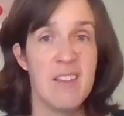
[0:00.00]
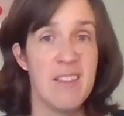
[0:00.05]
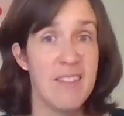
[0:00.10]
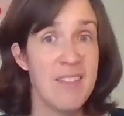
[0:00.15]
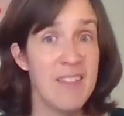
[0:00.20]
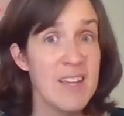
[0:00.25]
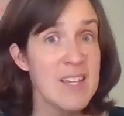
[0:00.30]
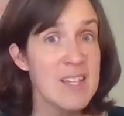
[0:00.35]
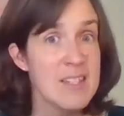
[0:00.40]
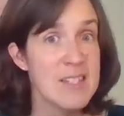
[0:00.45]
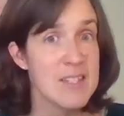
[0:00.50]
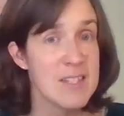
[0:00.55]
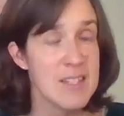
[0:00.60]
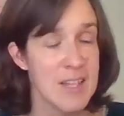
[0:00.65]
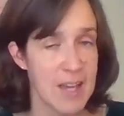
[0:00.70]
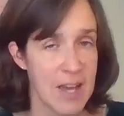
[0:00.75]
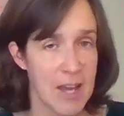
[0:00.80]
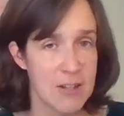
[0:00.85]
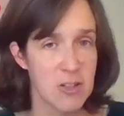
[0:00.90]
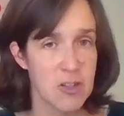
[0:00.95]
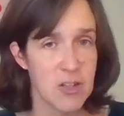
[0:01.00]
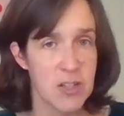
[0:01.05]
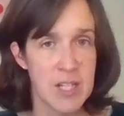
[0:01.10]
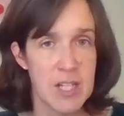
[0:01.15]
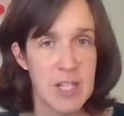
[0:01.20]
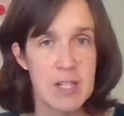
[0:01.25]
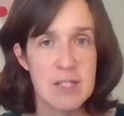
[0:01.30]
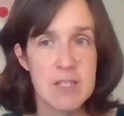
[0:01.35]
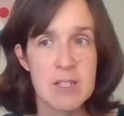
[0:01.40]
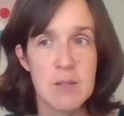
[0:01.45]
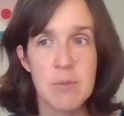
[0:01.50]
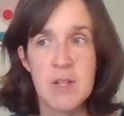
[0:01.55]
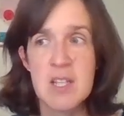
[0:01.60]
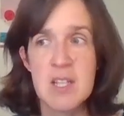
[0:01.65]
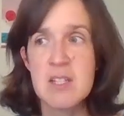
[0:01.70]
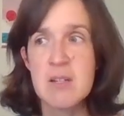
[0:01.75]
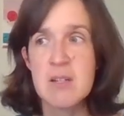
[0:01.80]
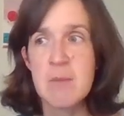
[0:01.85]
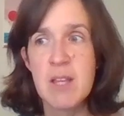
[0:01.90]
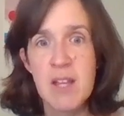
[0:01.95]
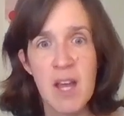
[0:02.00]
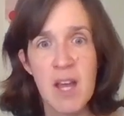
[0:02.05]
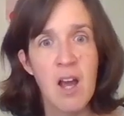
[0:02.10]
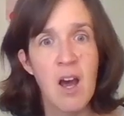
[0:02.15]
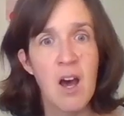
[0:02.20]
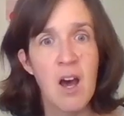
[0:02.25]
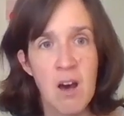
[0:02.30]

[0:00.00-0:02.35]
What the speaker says: This actually is the place to be like,